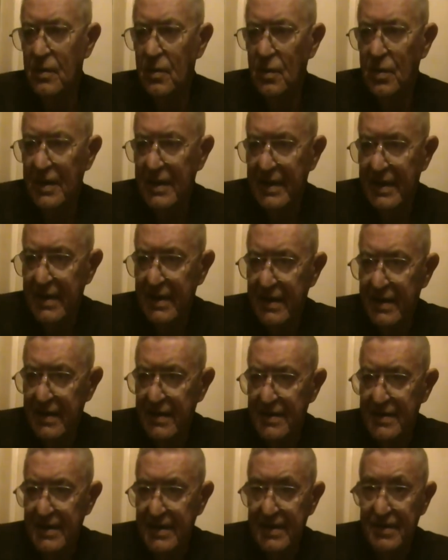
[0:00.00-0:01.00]

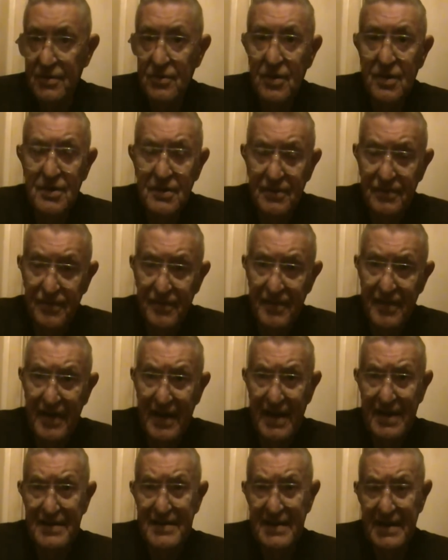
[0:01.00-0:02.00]
Well, in order for
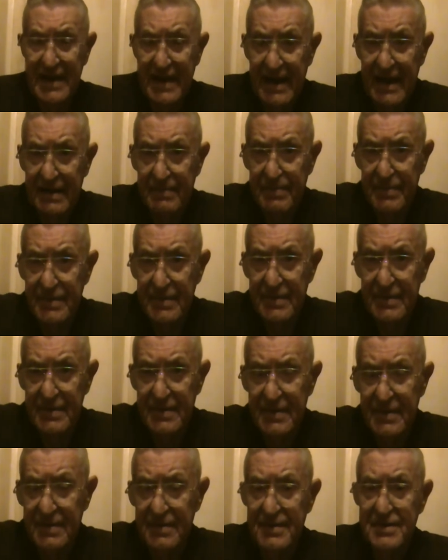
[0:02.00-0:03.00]
that to happen,
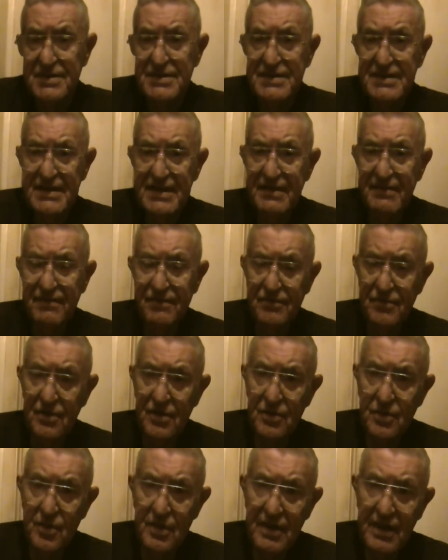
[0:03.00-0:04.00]
the
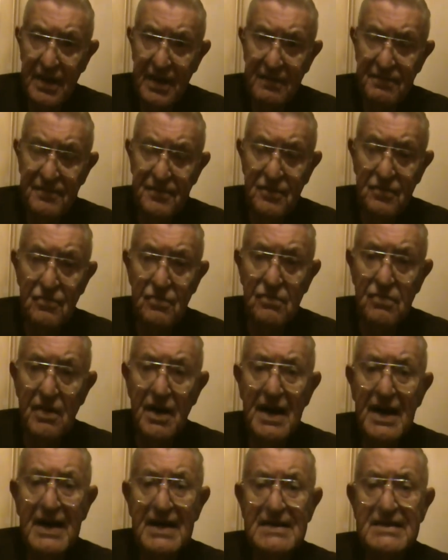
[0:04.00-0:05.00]
seafloor would have to
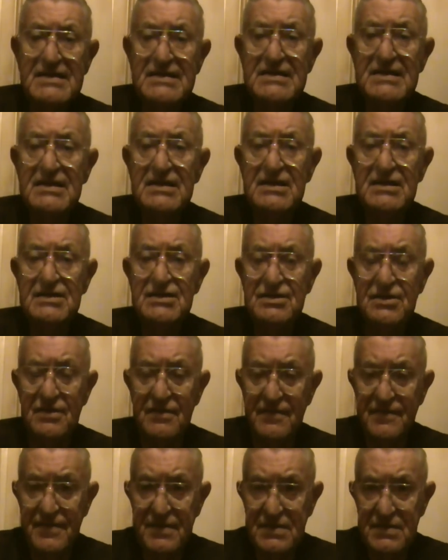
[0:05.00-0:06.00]
rise to the
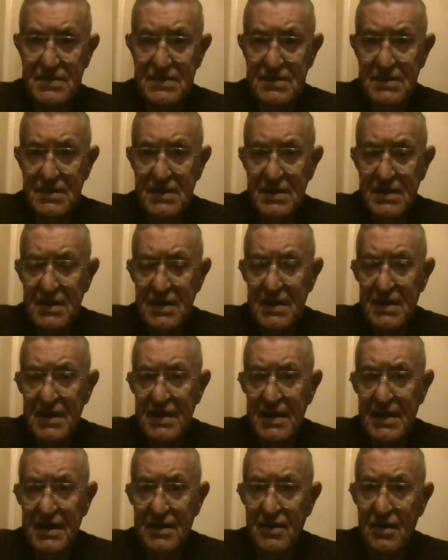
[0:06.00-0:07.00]
surface,
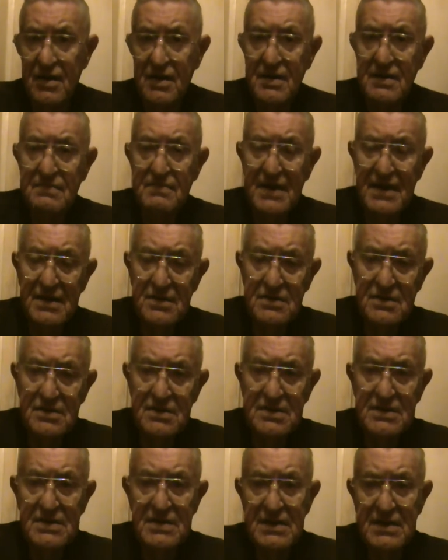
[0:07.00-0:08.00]
and all the
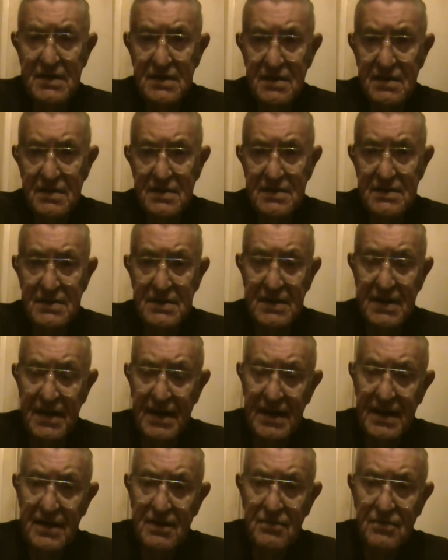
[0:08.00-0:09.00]
mountains and hills and
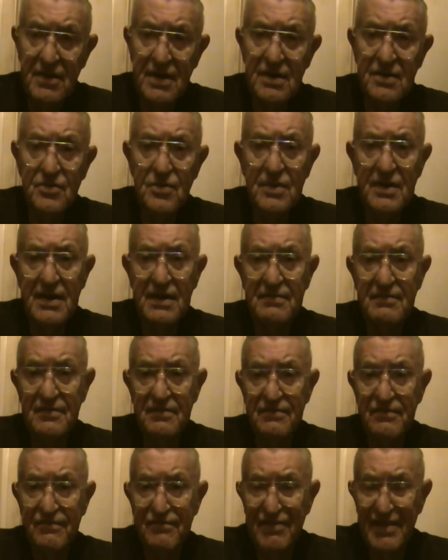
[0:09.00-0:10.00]
high ground would have to
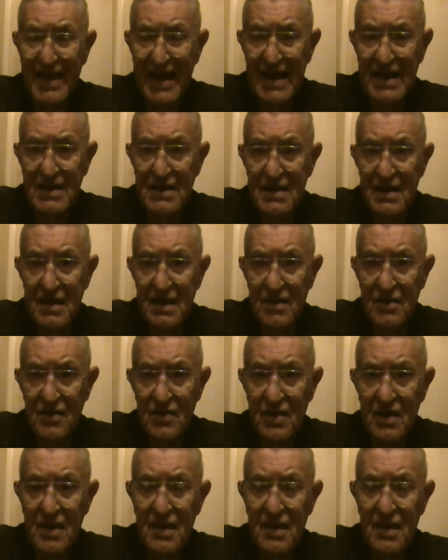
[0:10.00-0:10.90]
flatten out,